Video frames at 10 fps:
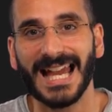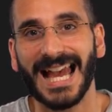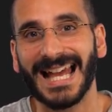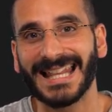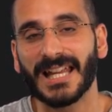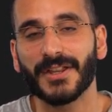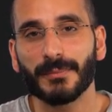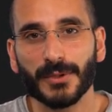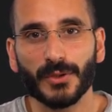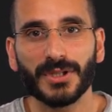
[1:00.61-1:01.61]
And the
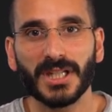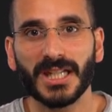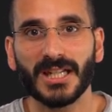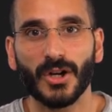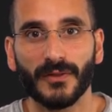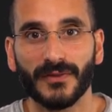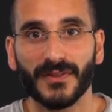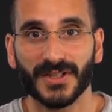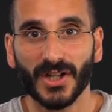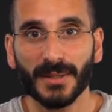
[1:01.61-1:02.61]
beauty of
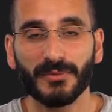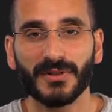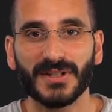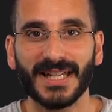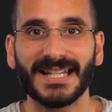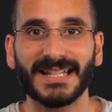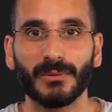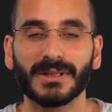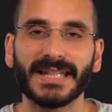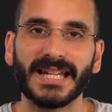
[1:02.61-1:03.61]
Cypress is it
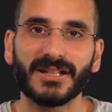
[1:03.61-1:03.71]
will take